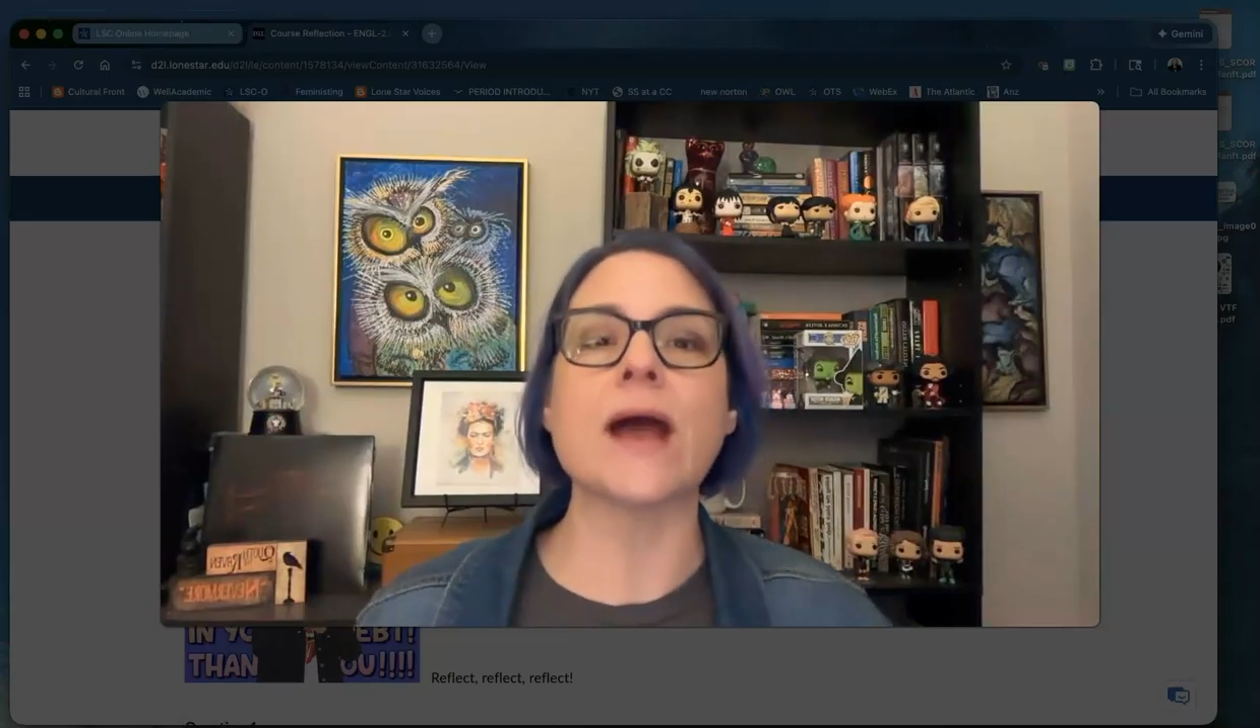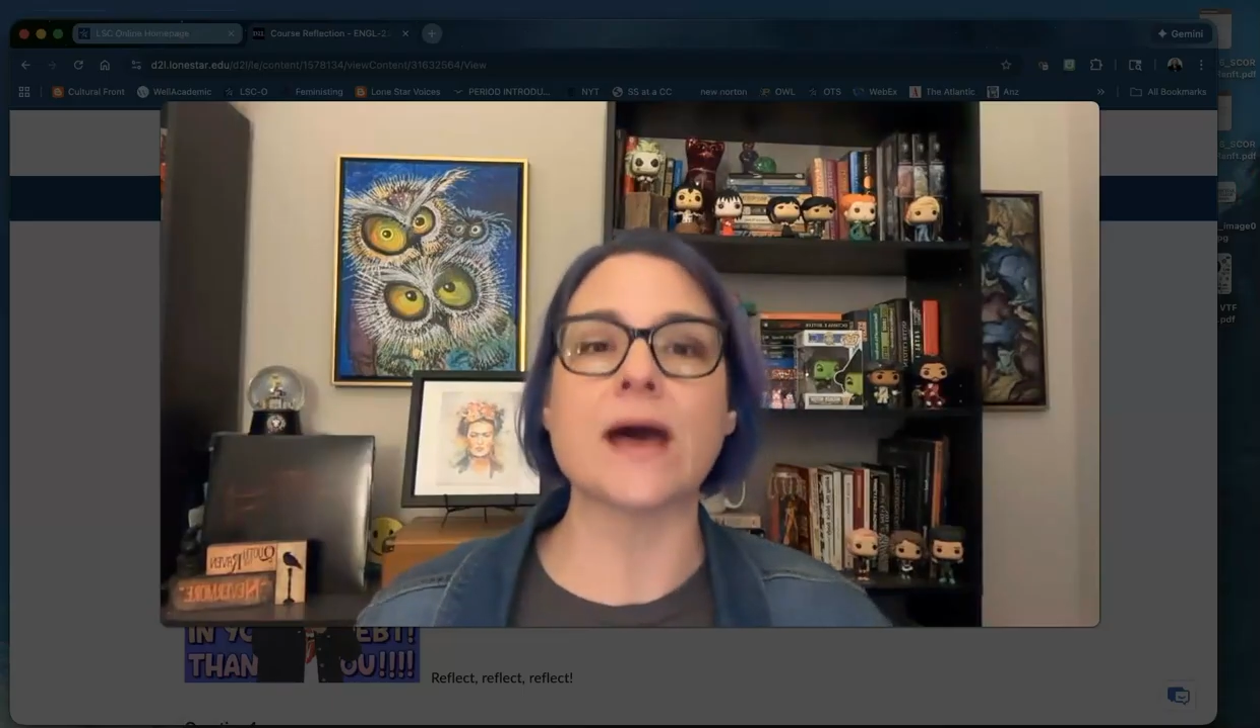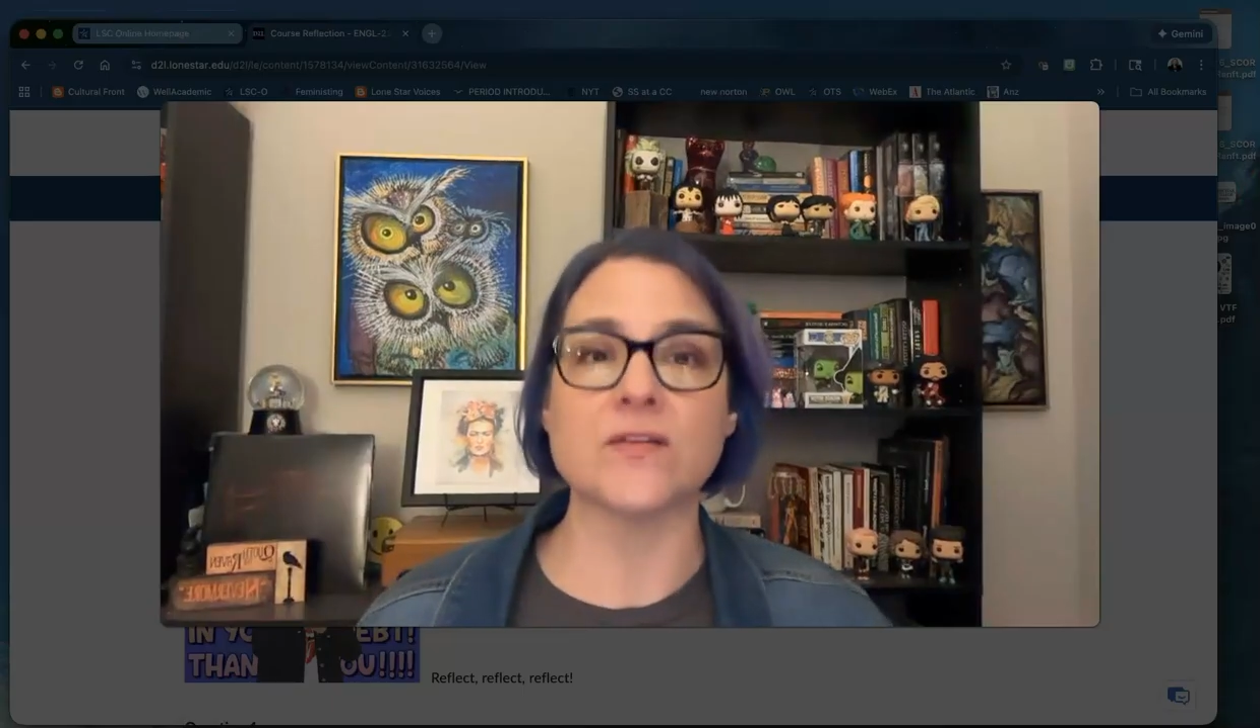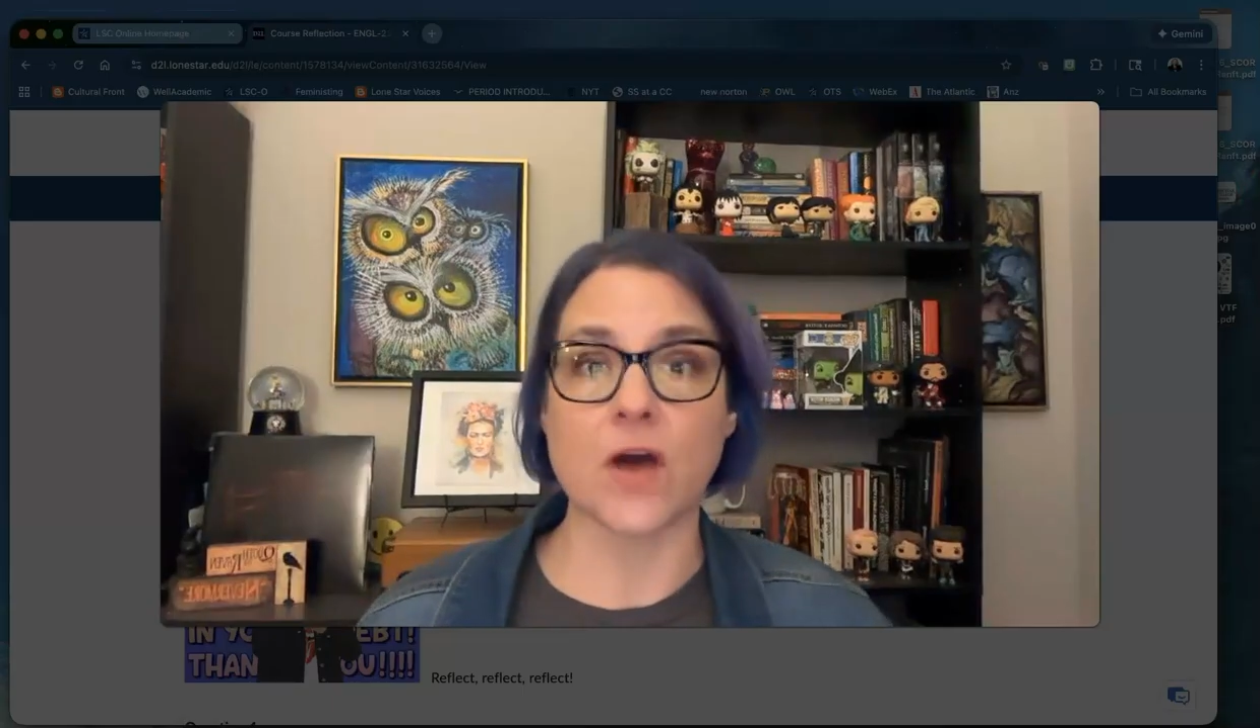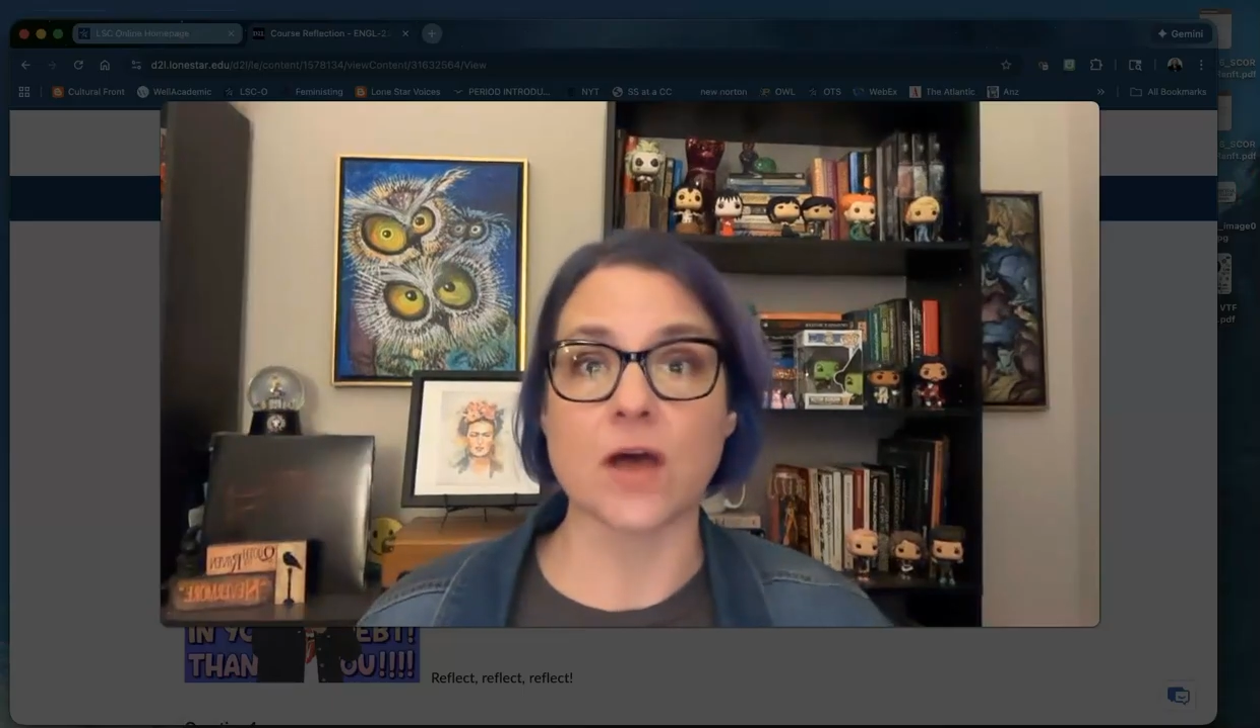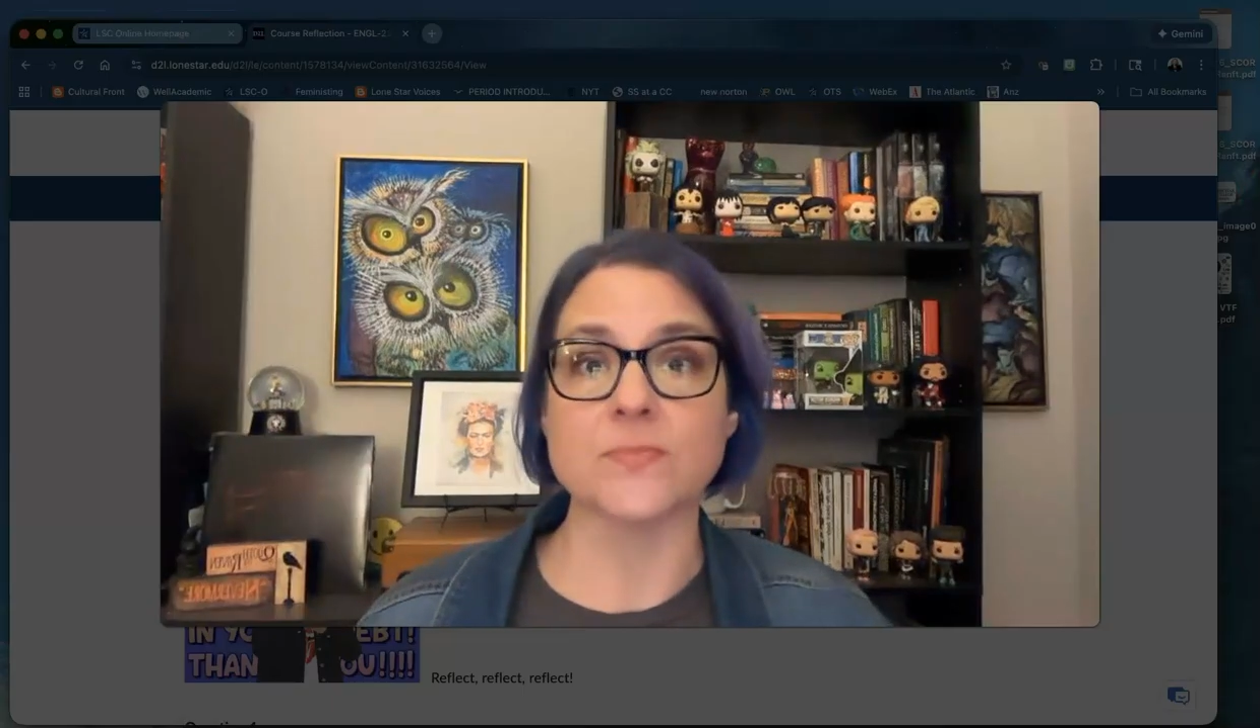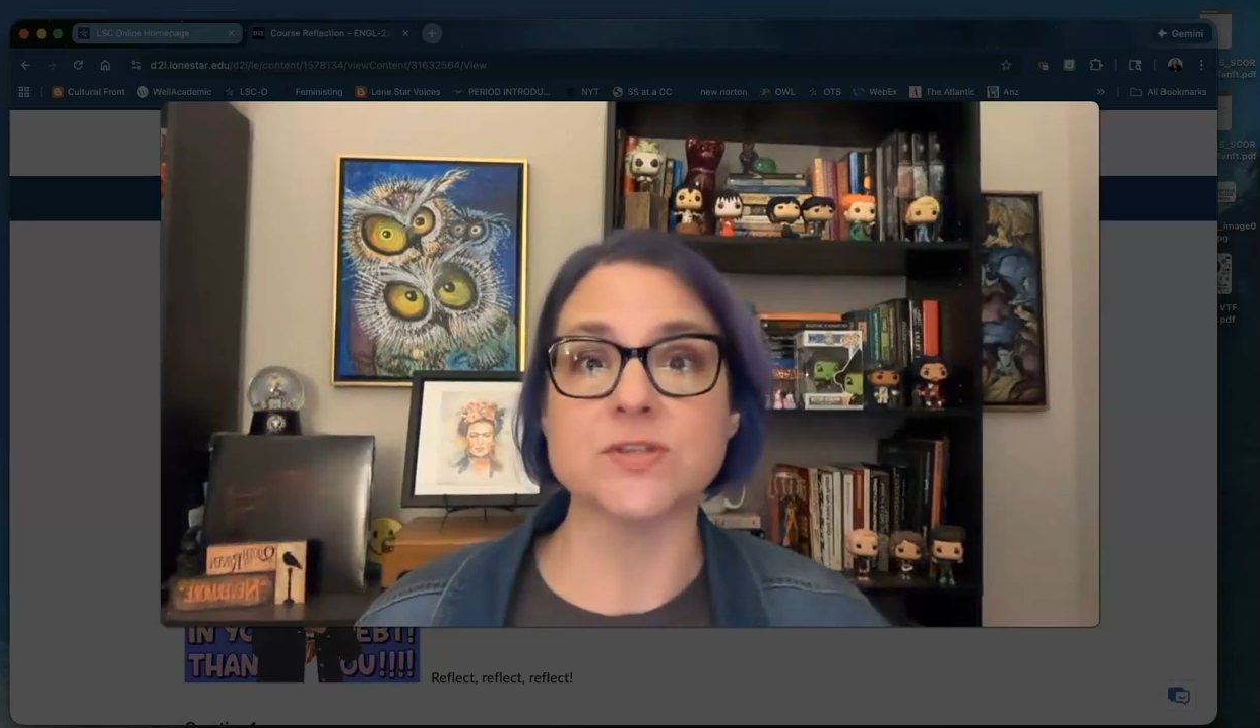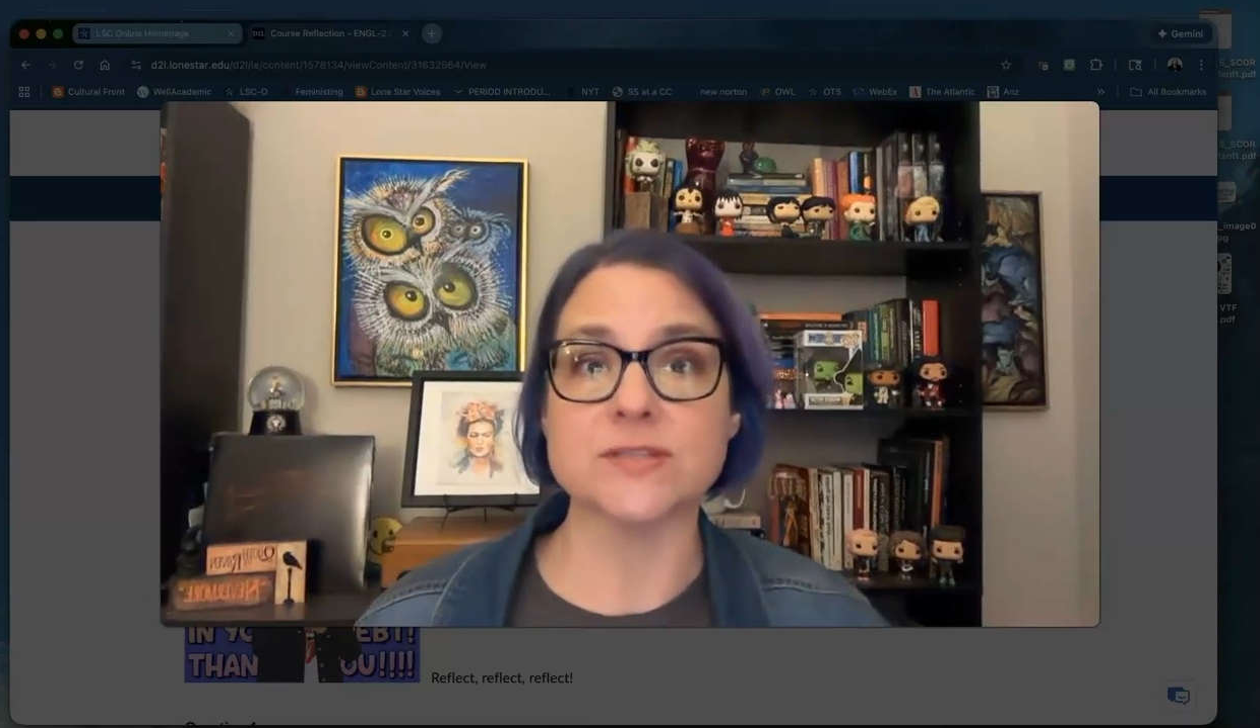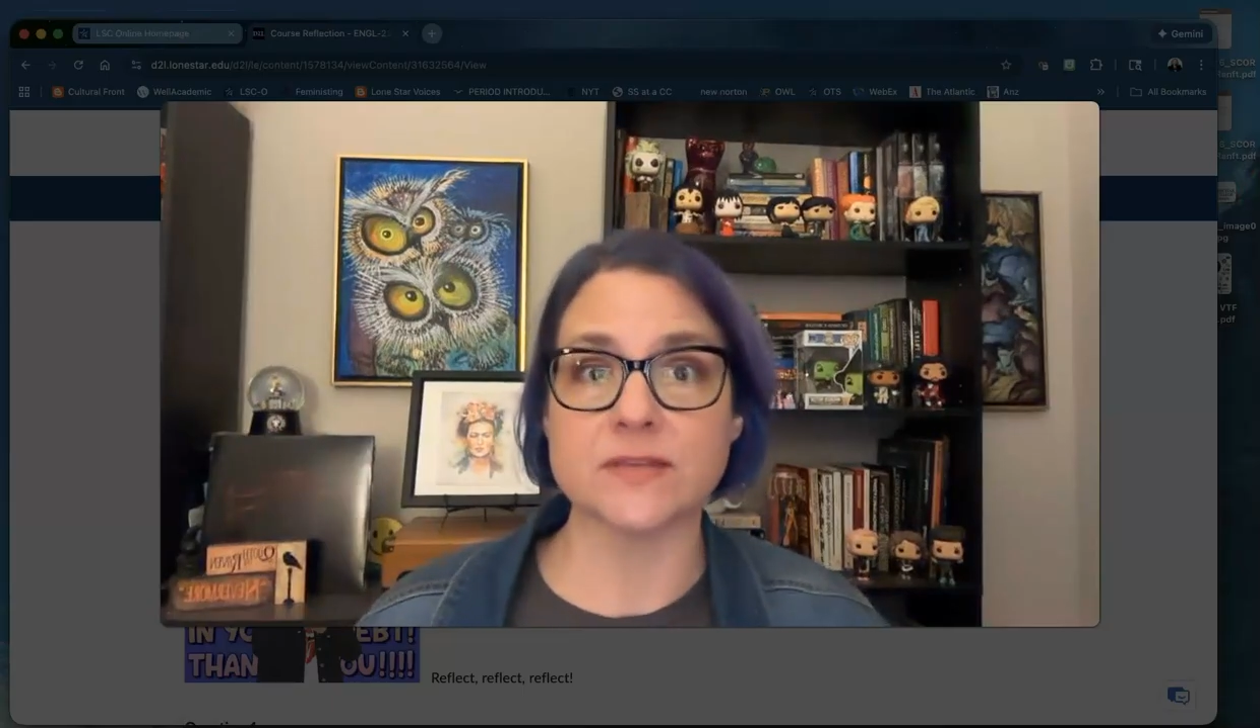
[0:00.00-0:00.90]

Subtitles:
out of options